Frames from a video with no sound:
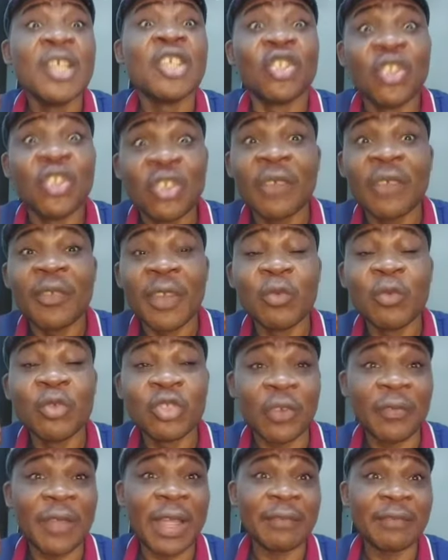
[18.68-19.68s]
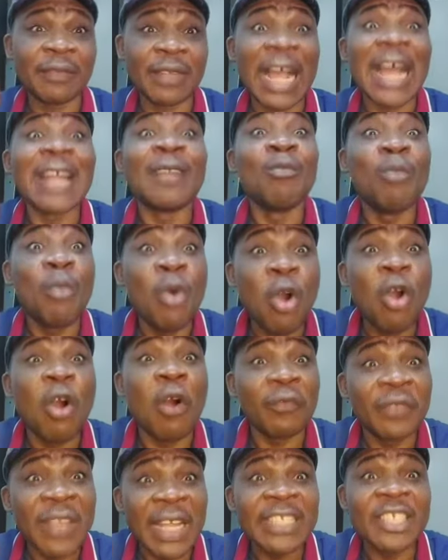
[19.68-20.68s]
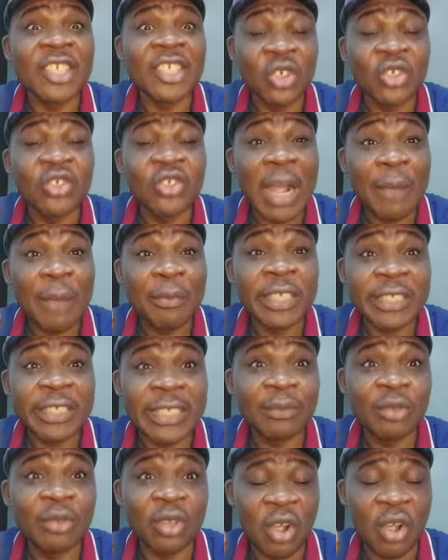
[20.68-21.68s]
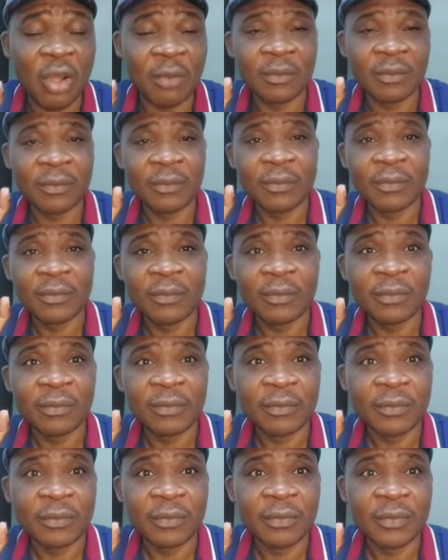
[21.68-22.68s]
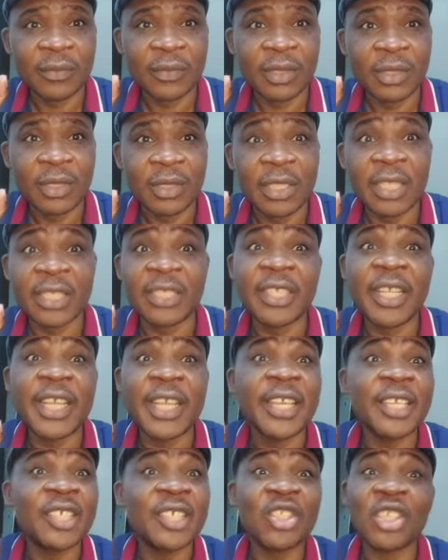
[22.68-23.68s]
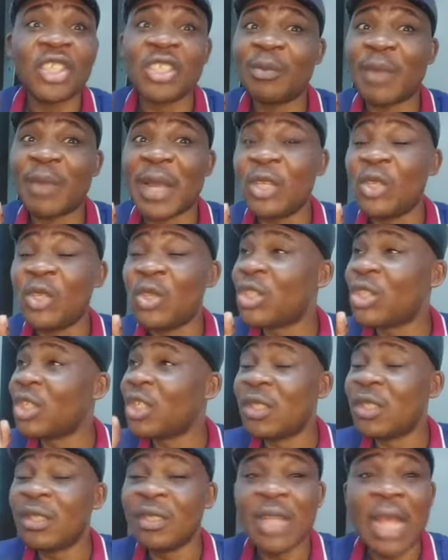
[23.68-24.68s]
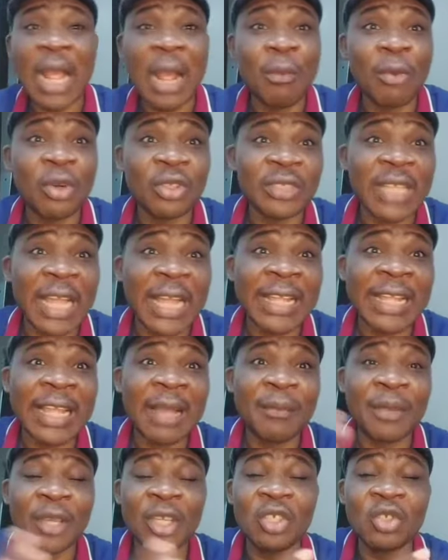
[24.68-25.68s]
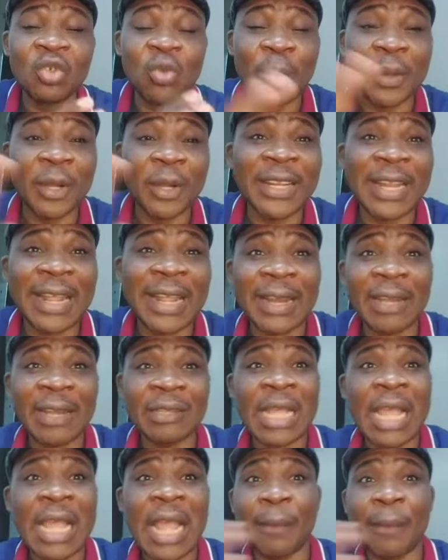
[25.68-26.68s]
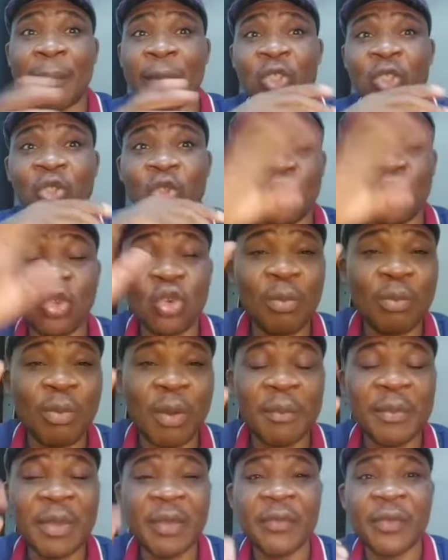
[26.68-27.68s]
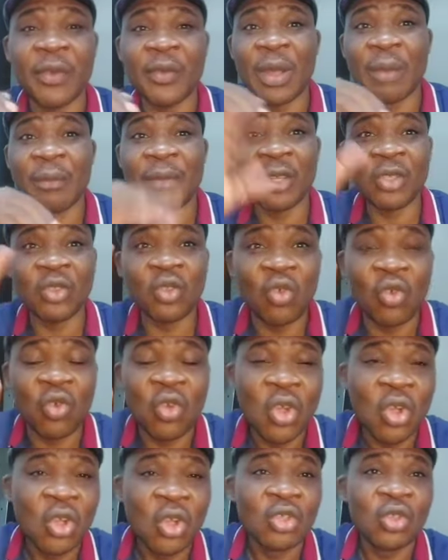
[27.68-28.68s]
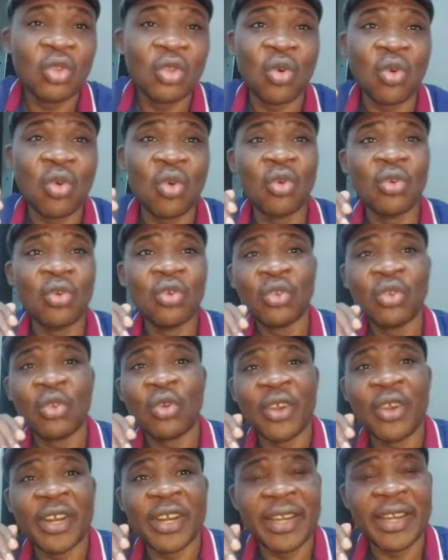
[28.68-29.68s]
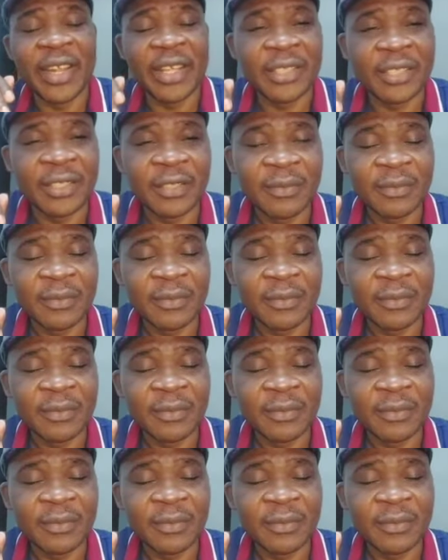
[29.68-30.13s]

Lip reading: None of them will survive. And more of that is going to happen in time to come. They think it's just by using ammo tank and begin to parade around and begin to throw bomb everywhere and begin to throw grenade.